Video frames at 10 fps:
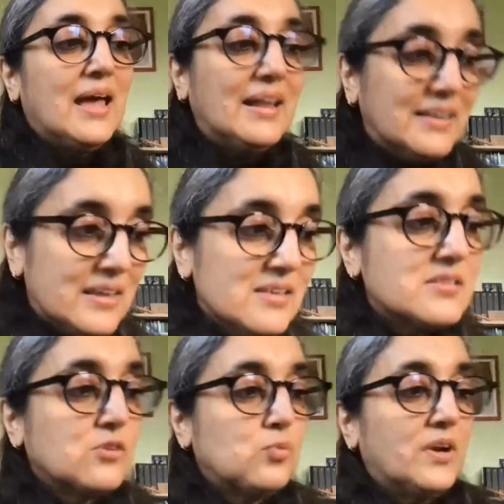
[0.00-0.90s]
And this
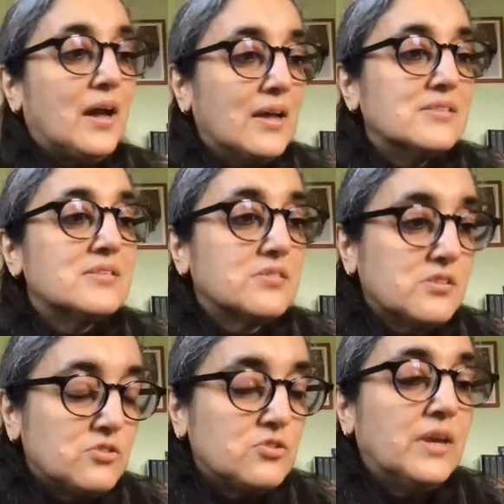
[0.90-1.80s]
is what Isis
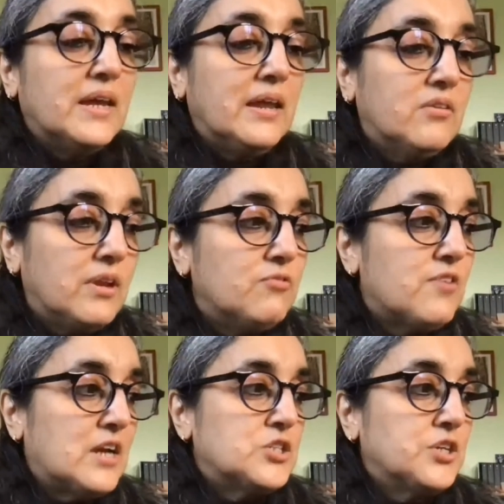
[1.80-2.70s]
is doing in
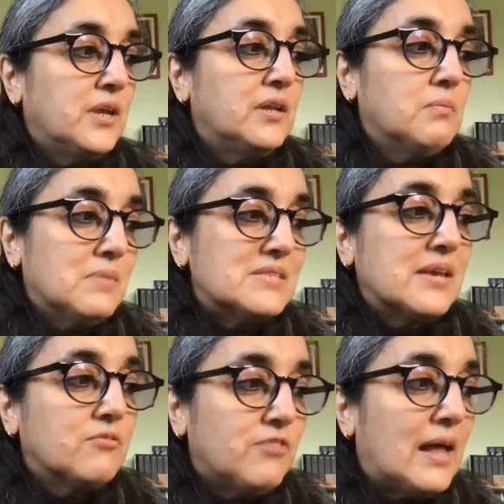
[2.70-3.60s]
refashioning the
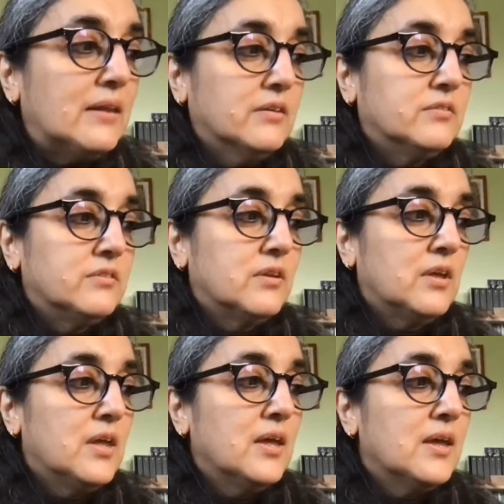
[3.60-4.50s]
missing phallus
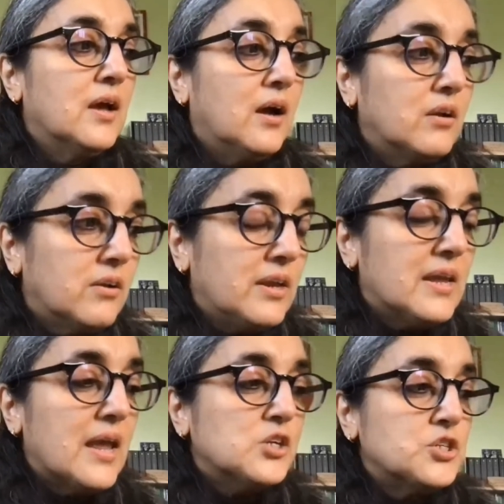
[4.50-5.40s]
a
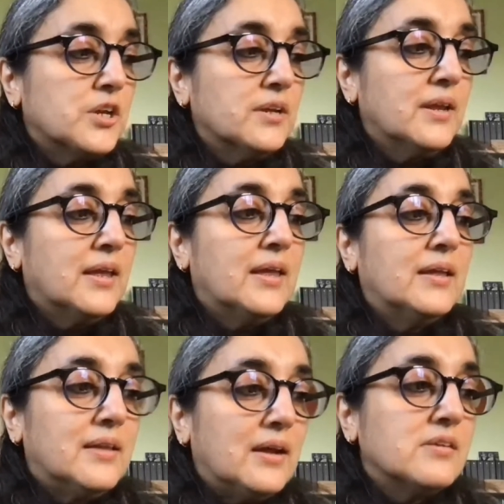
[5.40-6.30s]
creation
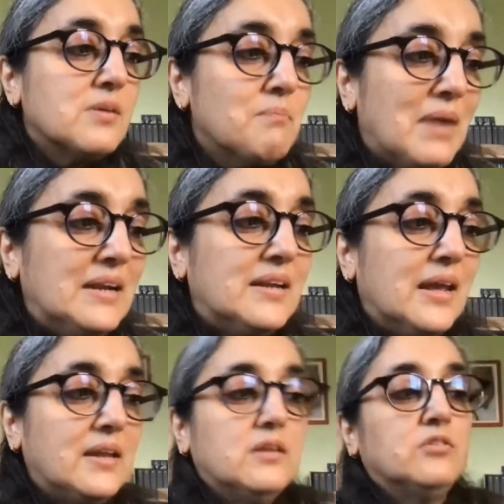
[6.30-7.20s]
that is a
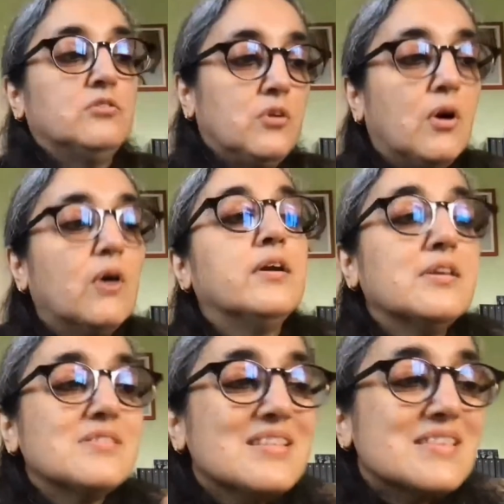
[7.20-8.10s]
maintenance or it
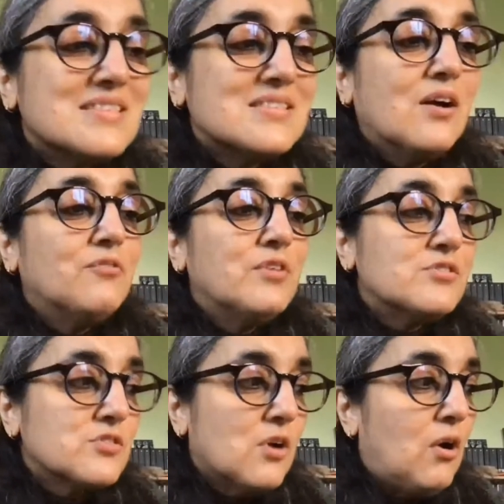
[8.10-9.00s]
is in
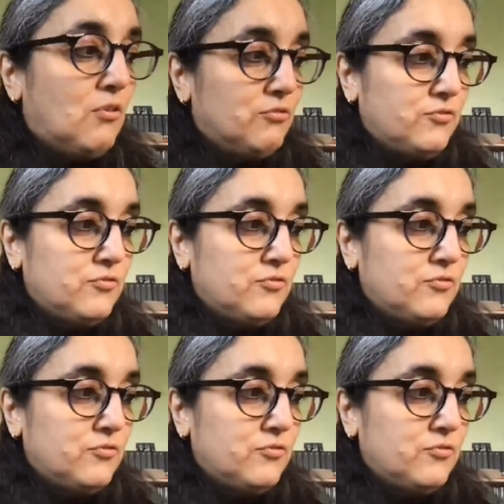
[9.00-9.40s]
service of.